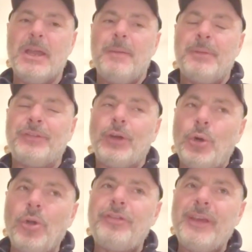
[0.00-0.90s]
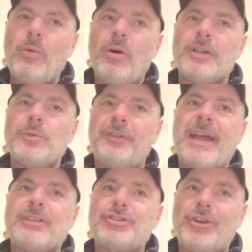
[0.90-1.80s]
But the cool thing was with
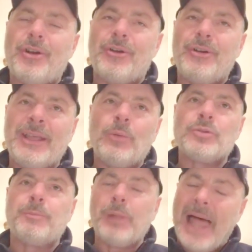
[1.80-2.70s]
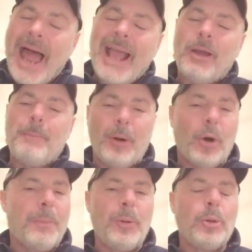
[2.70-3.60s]
that skirt, it was black,
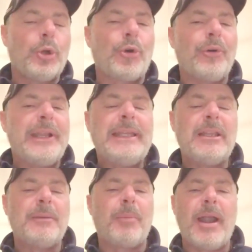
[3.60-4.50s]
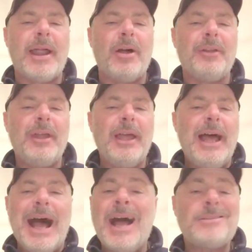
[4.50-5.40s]
purple, green, and brown.
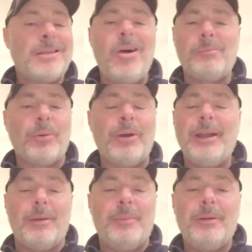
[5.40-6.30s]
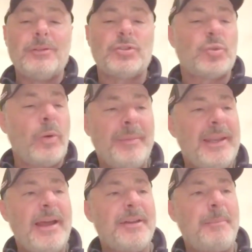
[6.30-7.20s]
Yeah. I saw a brim swimming
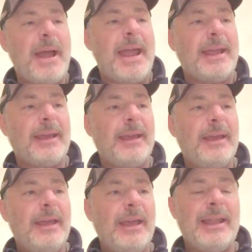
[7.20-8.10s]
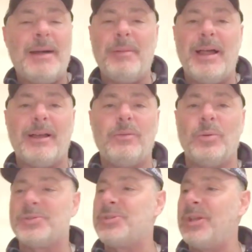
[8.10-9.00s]
down the bank, and I'm like,
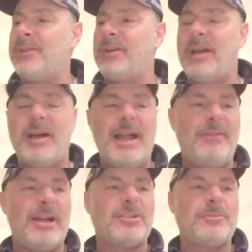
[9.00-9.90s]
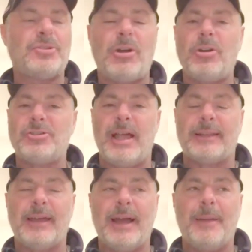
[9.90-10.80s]
well, son of a gun, I've got some skirts
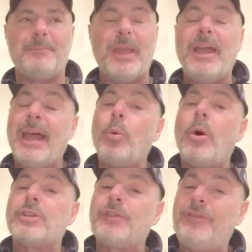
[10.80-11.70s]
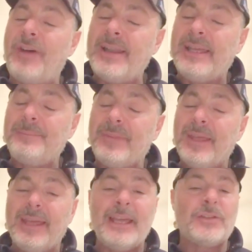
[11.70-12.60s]
like that. And what's funny
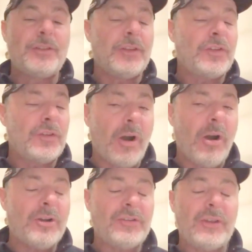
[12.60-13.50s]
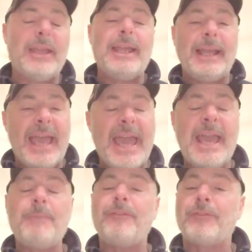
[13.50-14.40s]
is the skirts
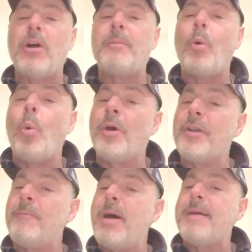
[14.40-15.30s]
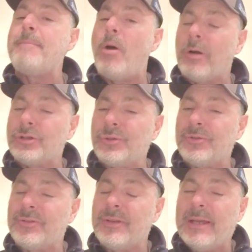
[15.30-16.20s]
came from one of my
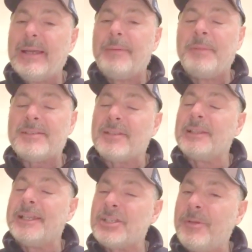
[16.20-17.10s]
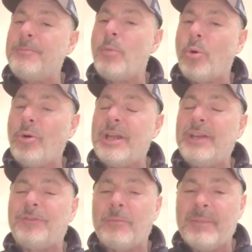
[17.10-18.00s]
marshals, Miss Elizabeth
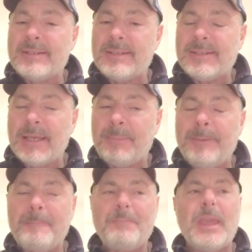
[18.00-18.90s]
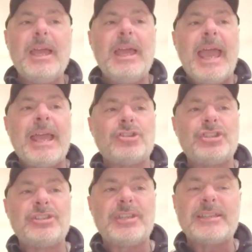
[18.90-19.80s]
Moree from Mississippi. And
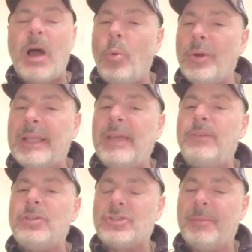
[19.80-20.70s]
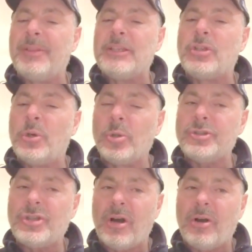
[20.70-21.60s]
she says, I want to give you some of these cool
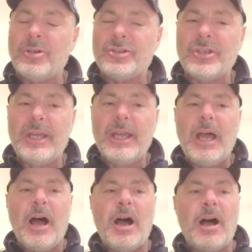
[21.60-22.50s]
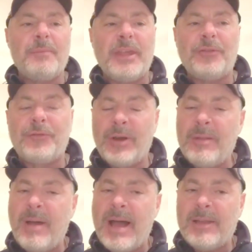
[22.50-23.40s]
skirts that a friend
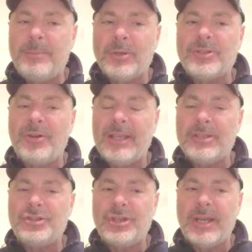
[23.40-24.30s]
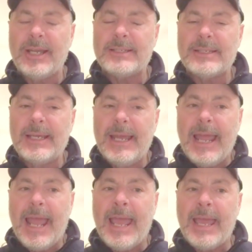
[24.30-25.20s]
of mine puts on his jigs.
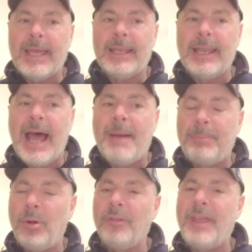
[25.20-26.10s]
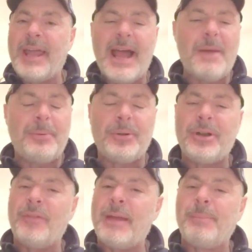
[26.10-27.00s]
And I pulled that out, put it
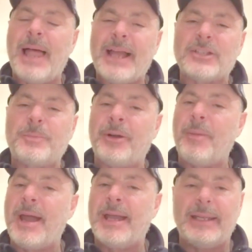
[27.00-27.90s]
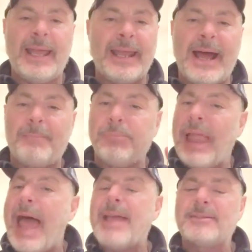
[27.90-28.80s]
on that black spinnerbait, and I
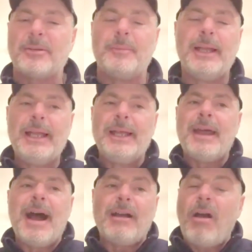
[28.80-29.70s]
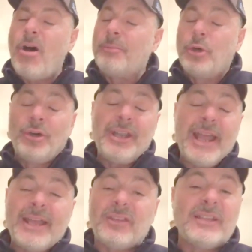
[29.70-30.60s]
blast them. Now, I caught them good
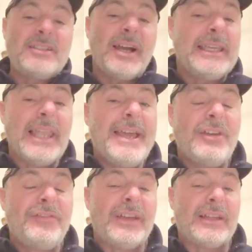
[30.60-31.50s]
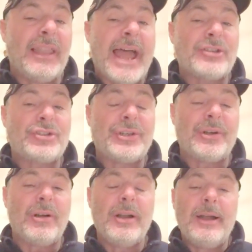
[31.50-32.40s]
at the Kentucky Lake event last
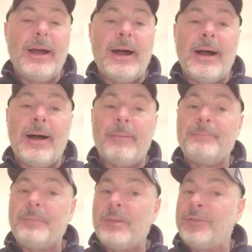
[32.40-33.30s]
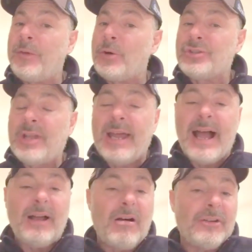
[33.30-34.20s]
year. The first day
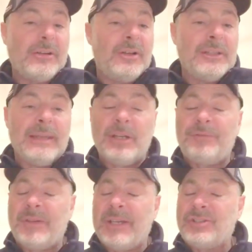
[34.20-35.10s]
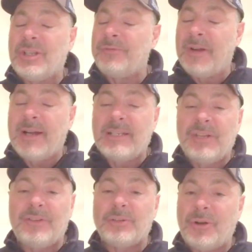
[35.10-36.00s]
I caught a limit of fish in a very
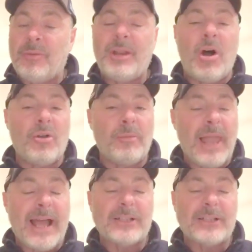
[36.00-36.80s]
difficult tournament on a black